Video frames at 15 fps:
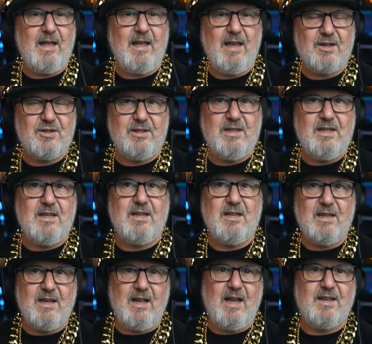actually
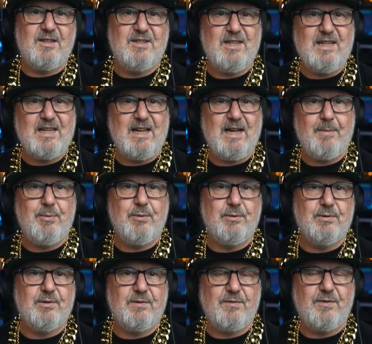are
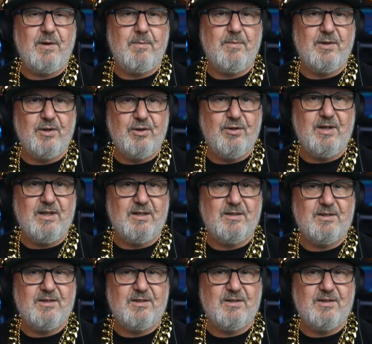decoupled from the grid.